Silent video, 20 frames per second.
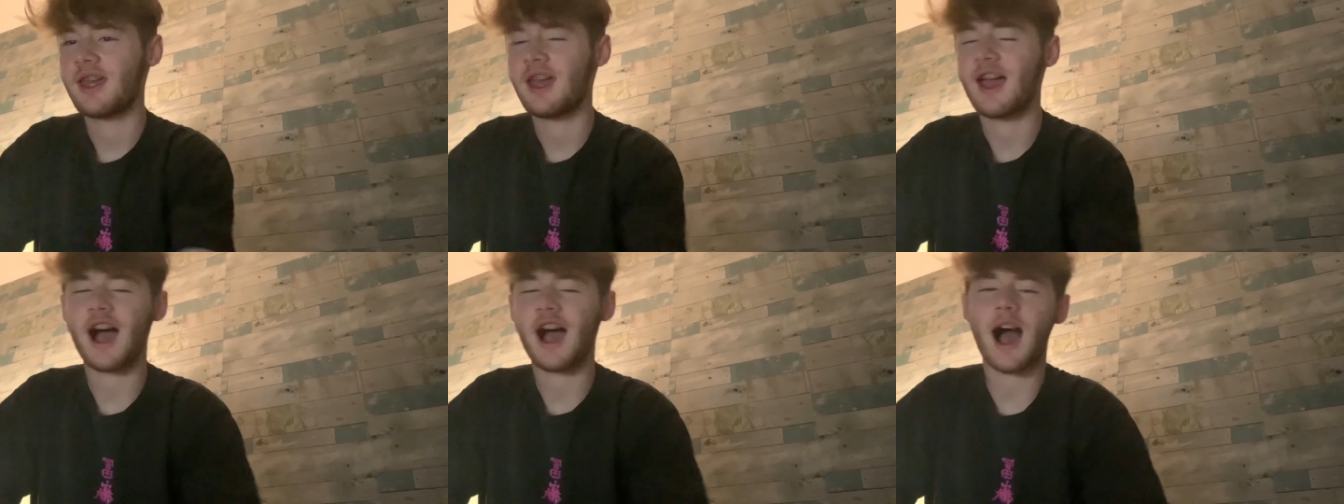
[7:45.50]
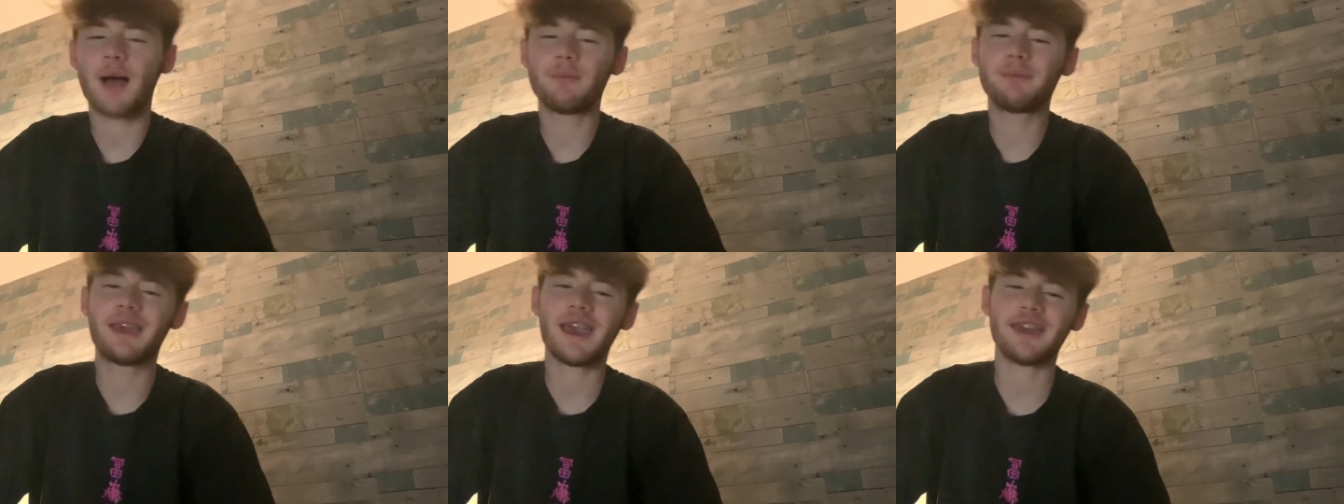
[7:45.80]

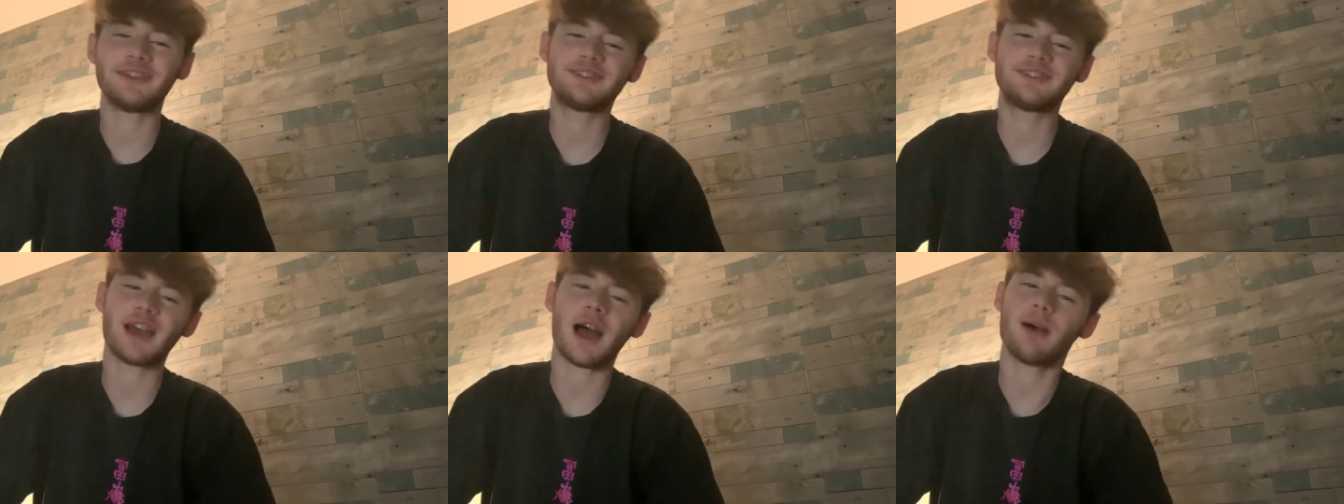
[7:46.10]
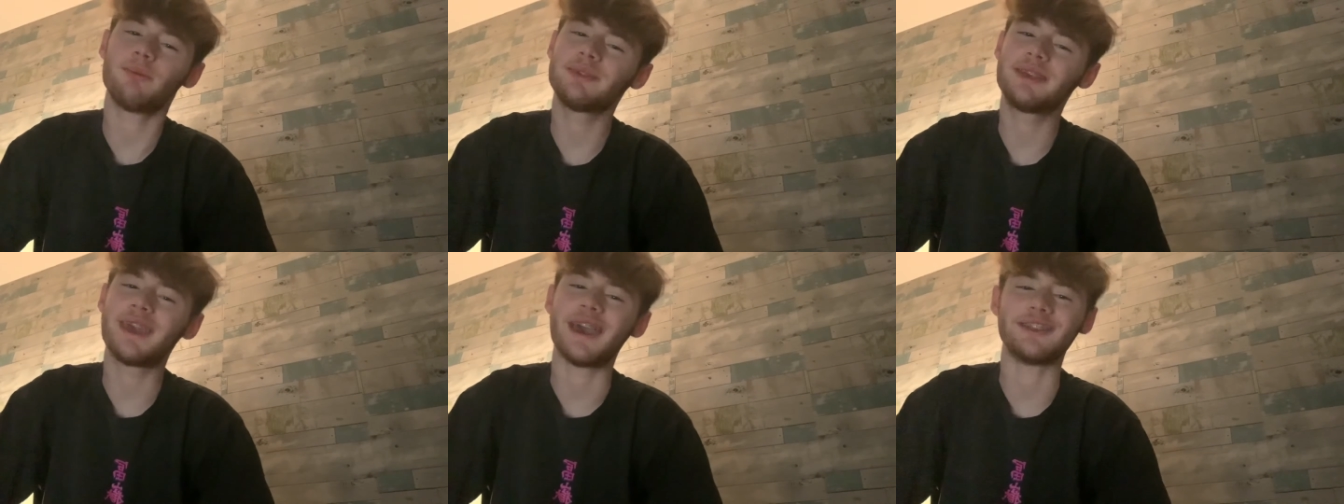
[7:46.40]
I'm guess
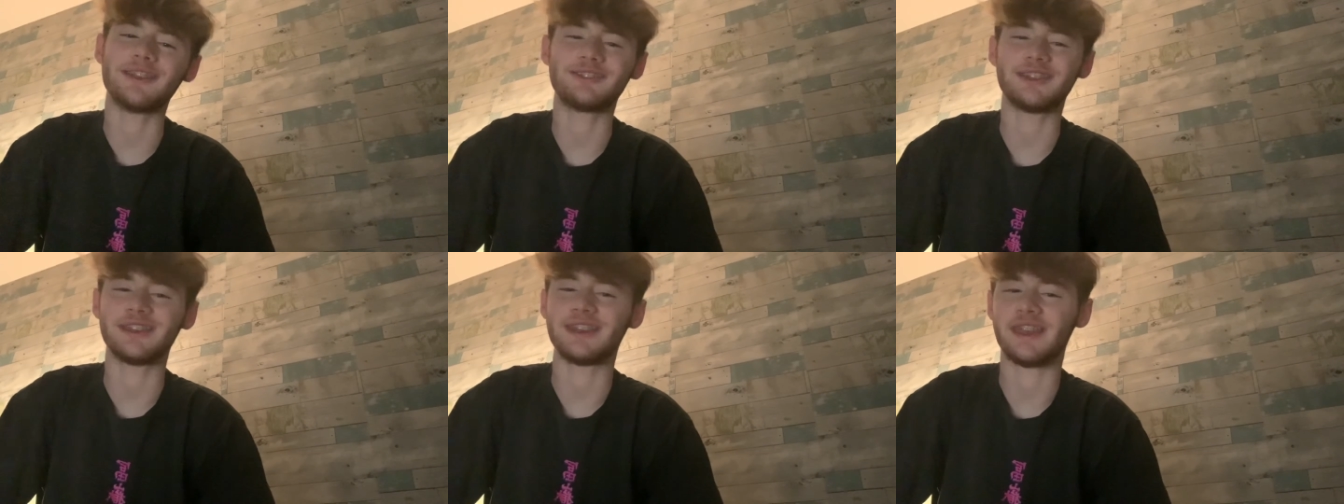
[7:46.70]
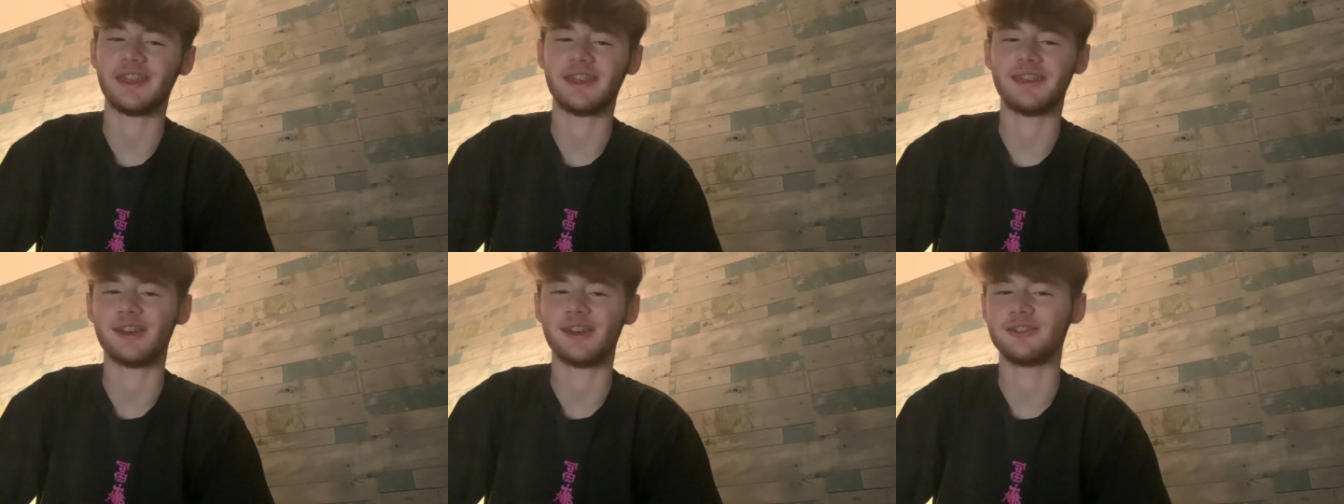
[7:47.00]
I'm guessing
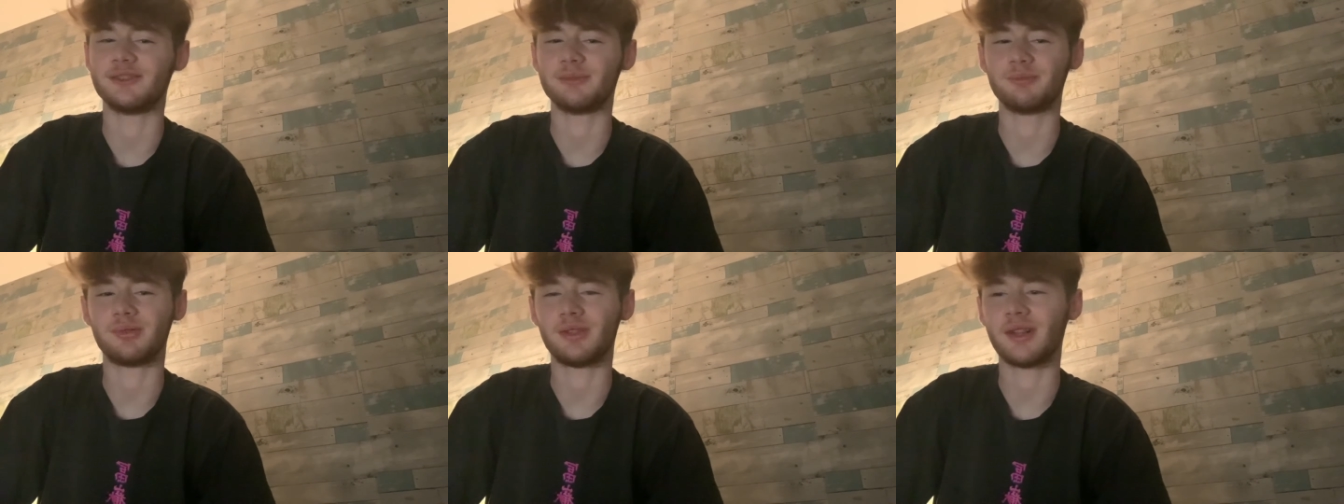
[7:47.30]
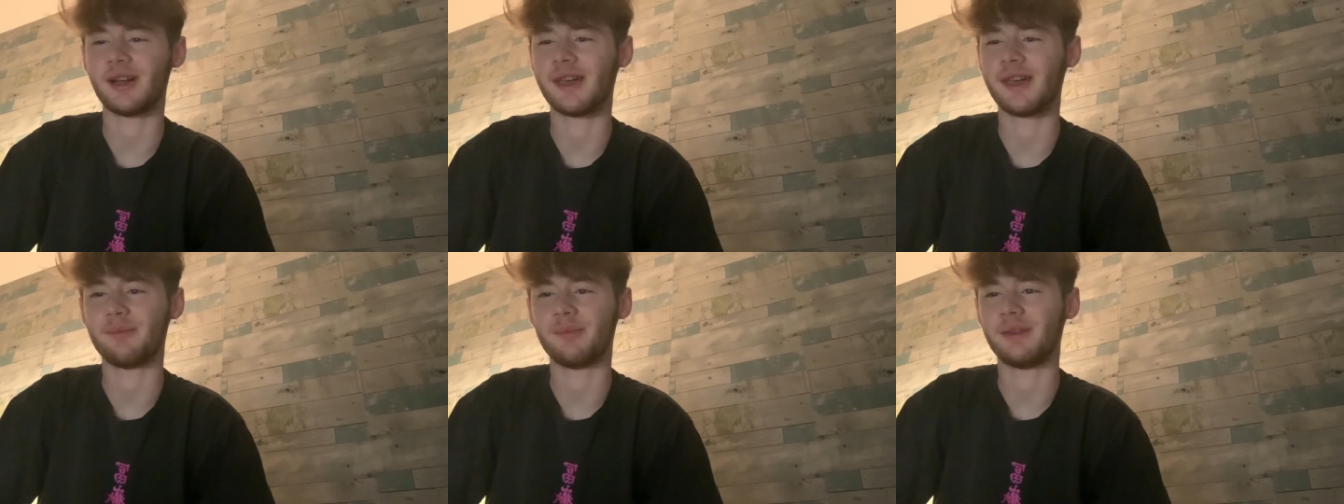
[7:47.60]
he doesn't
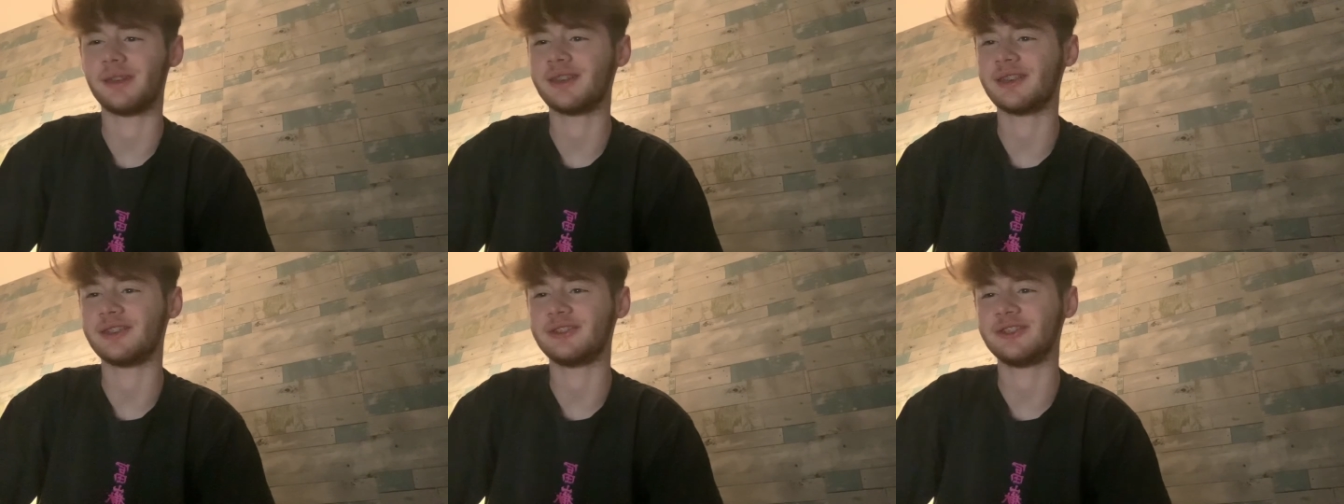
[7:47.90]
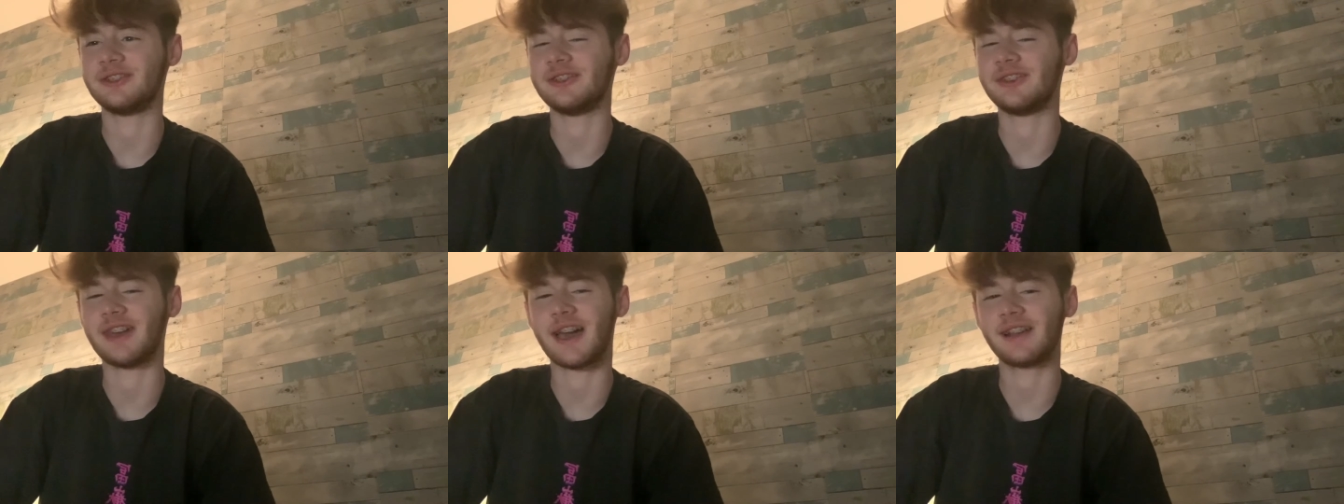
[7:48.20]
play because
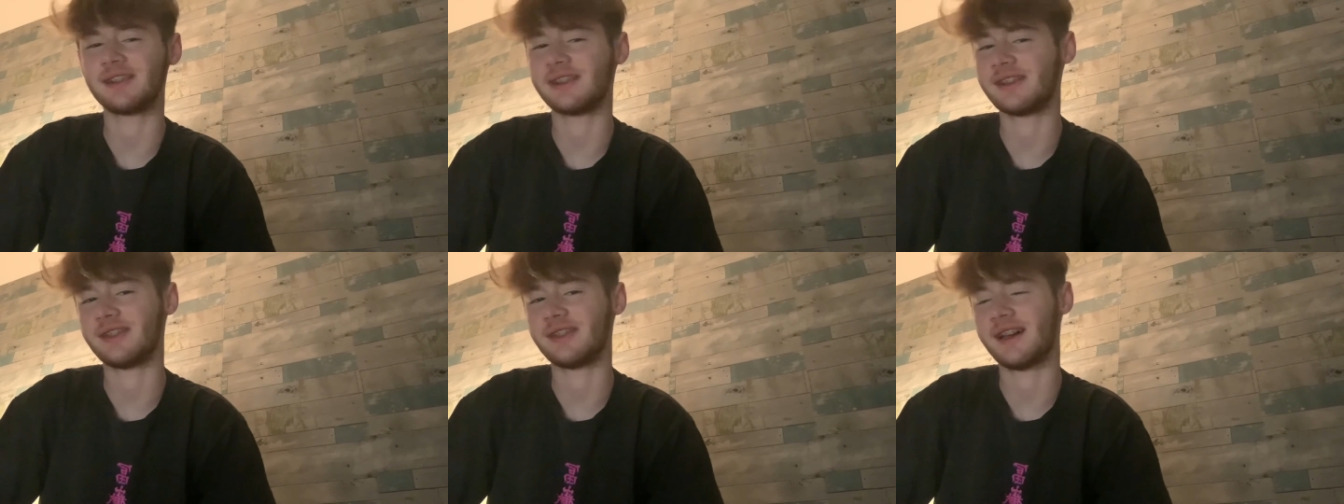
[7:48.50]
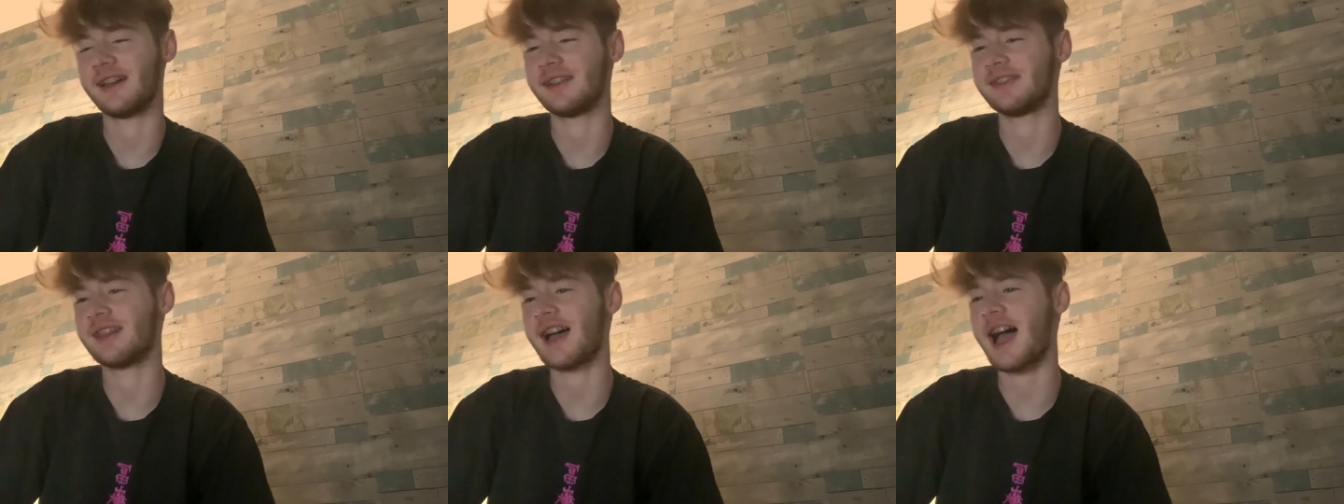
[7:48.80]
he's acting
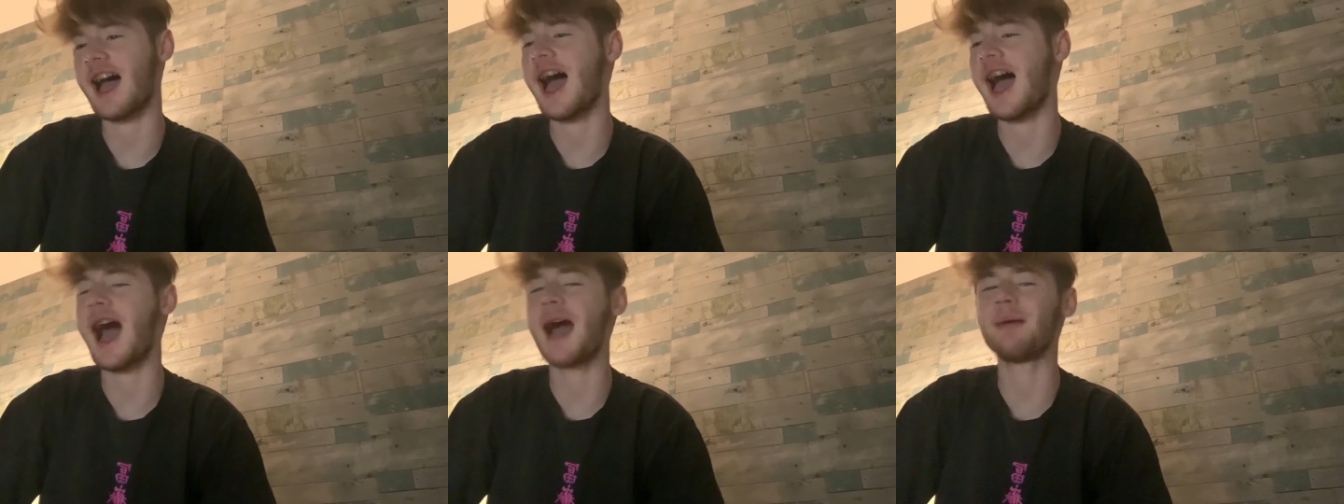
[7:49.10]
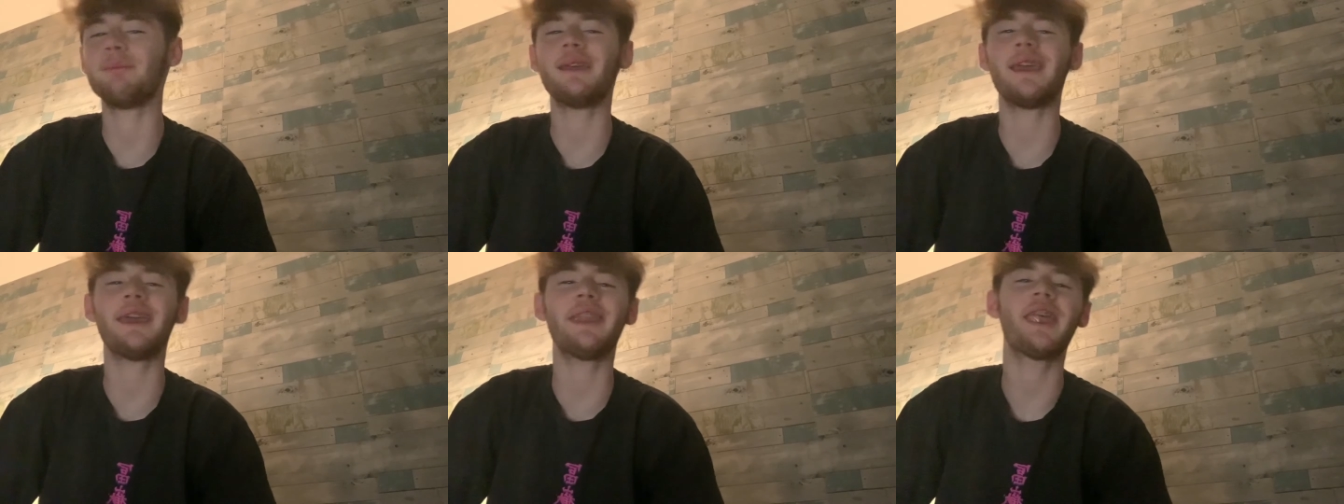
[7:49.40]
like I, I
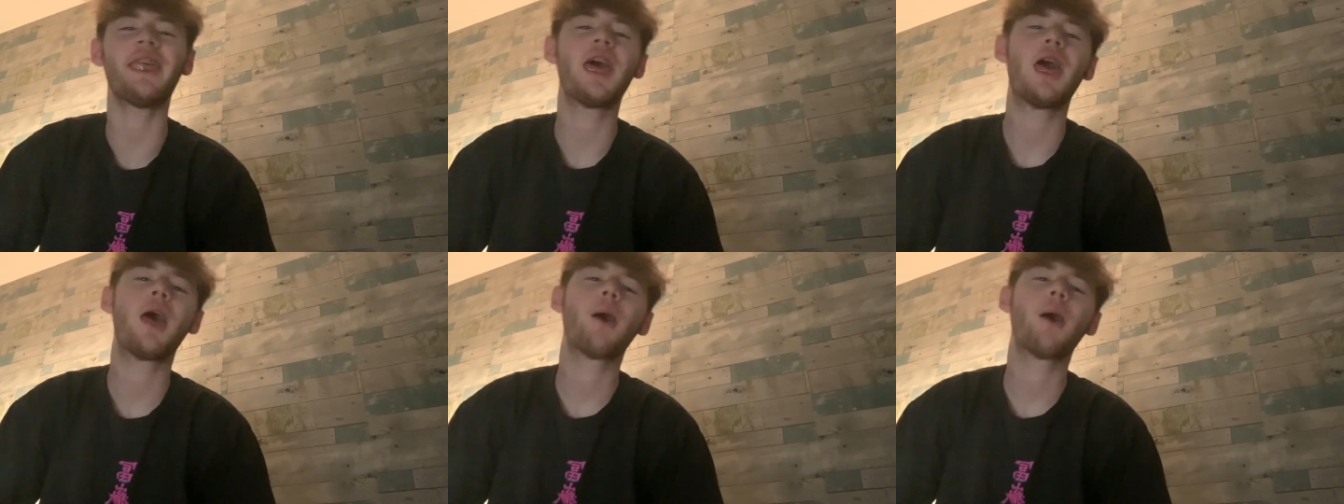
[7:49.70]
mean